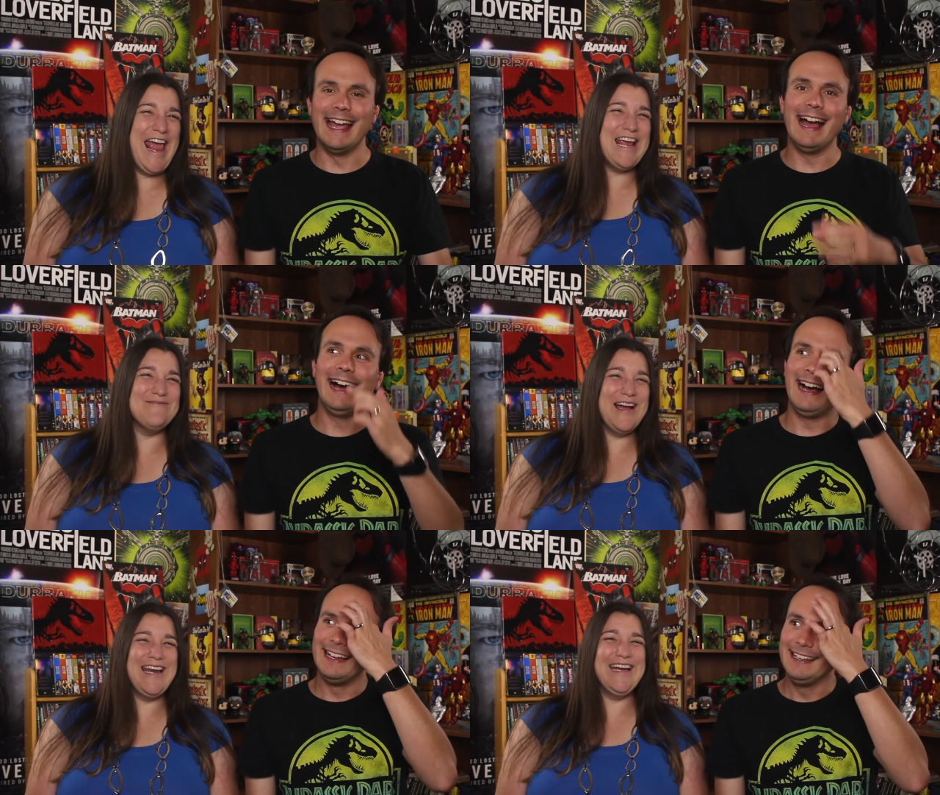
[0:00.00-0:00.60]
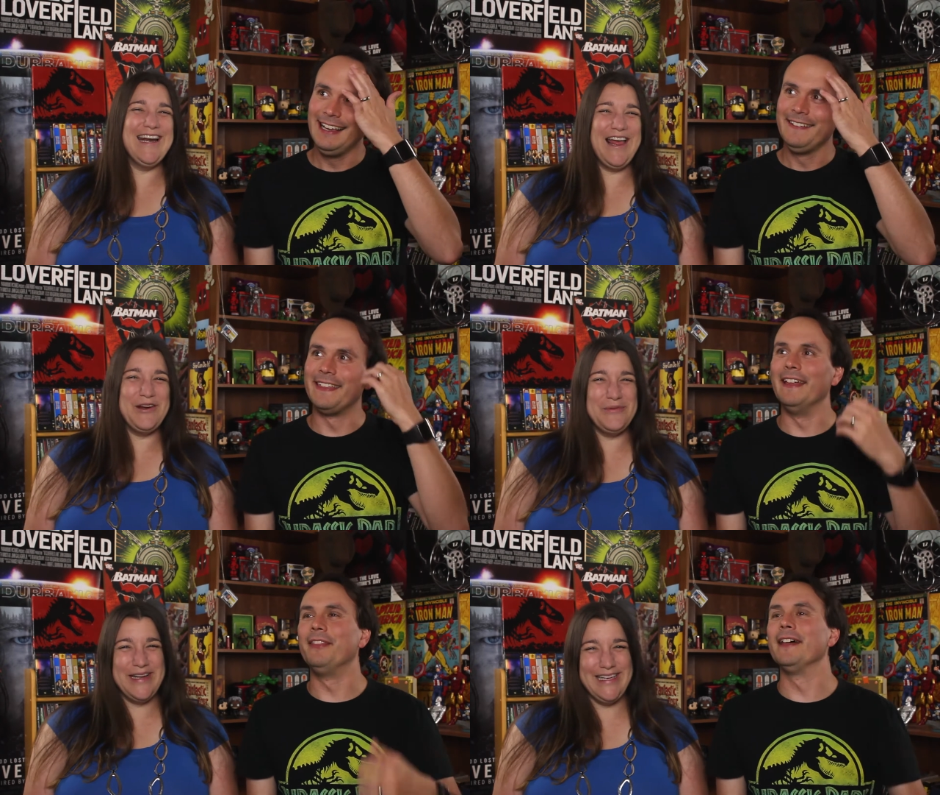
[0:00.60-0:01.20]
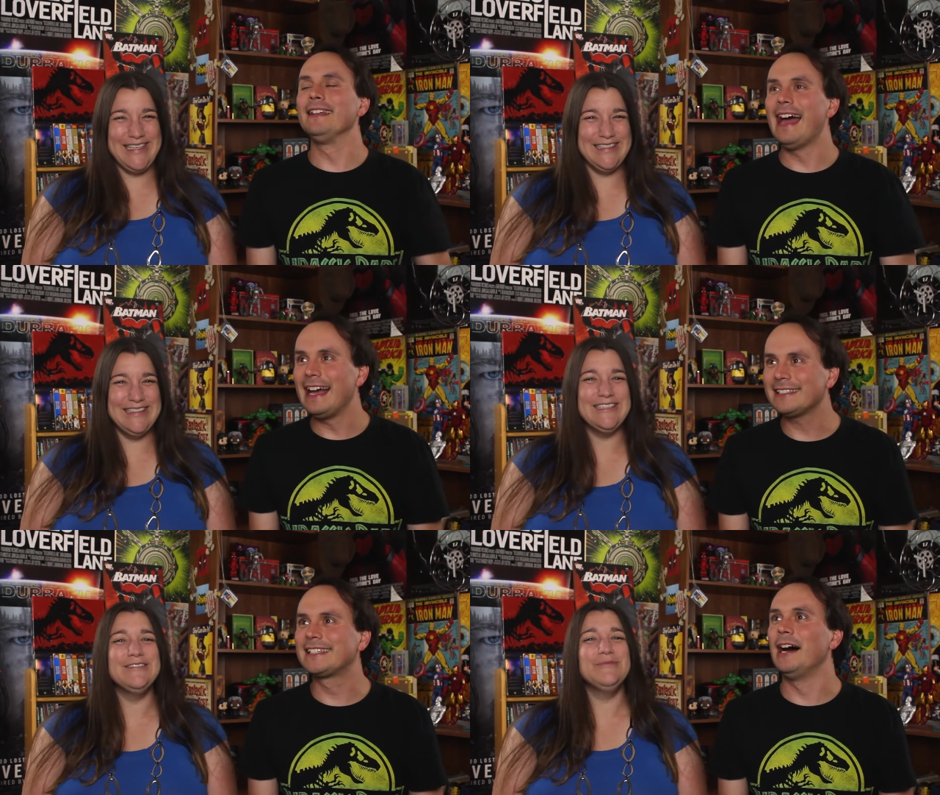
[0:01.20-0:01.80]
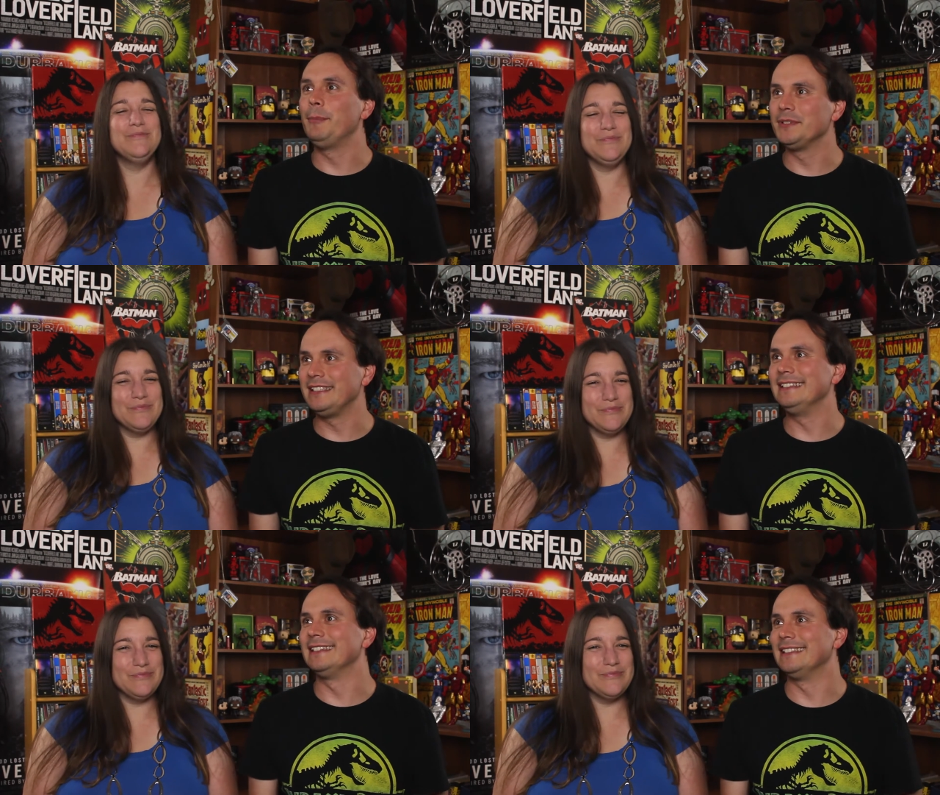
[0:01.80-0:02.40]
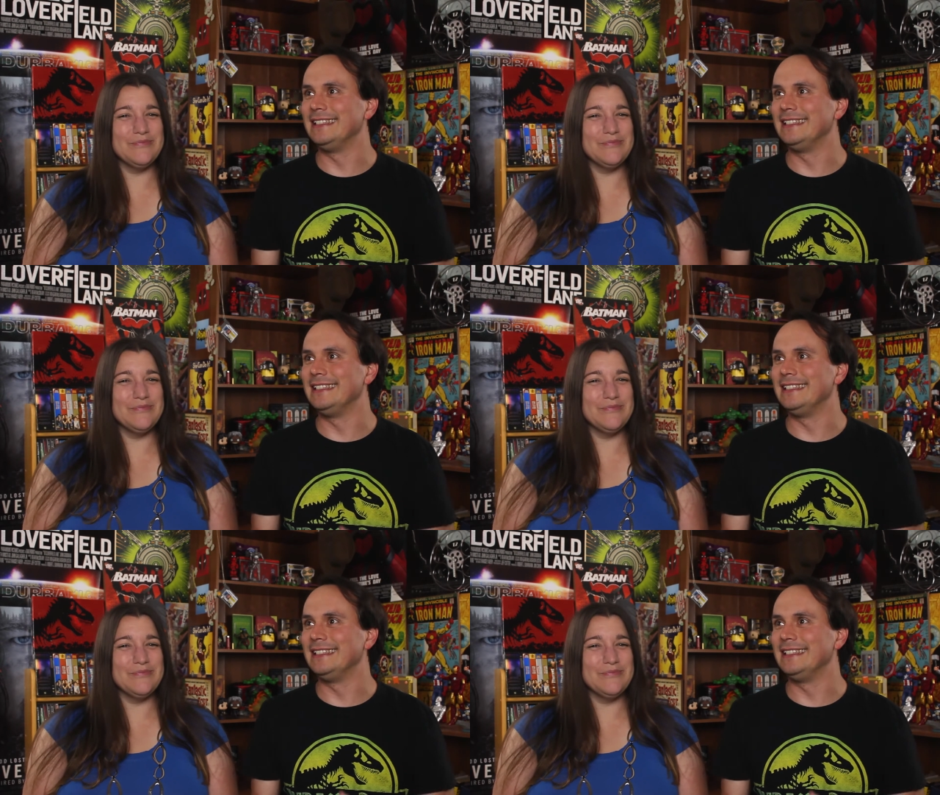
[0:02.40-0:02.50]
Speaker 1: hate waiting another week. The last couple seasons,